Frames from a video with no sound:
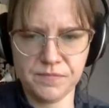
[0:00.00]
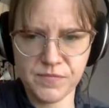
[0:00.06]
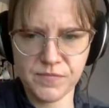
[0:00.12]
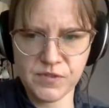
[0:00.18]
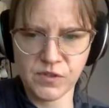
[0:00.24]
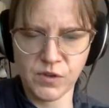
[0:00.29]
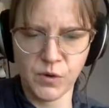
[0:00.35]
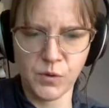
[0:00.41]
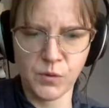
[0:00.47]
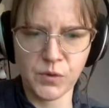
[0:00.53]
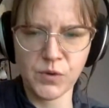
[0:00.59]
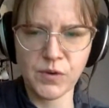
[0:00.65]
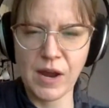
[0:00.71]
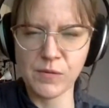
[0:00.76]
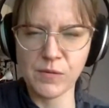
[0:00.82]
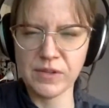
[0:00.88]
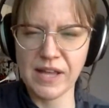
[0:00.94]
So you
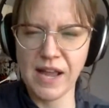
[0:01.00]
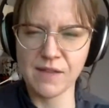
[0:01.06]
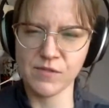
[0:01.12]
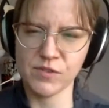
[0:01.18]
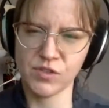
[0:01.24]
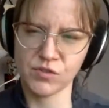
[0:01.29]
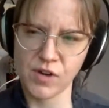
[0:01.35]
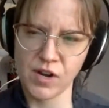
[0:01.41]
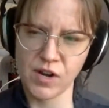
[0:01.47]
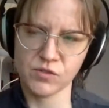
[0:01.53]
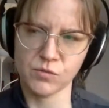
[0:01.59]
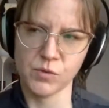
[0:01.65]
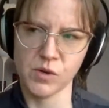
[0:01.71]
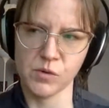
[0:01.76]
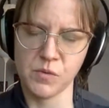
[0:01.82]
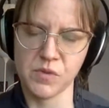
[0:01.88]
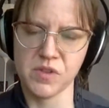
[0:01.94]
can't really have a stressed
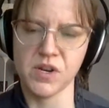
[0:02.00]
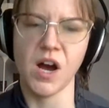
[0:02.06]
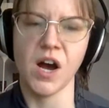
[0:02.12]
word with an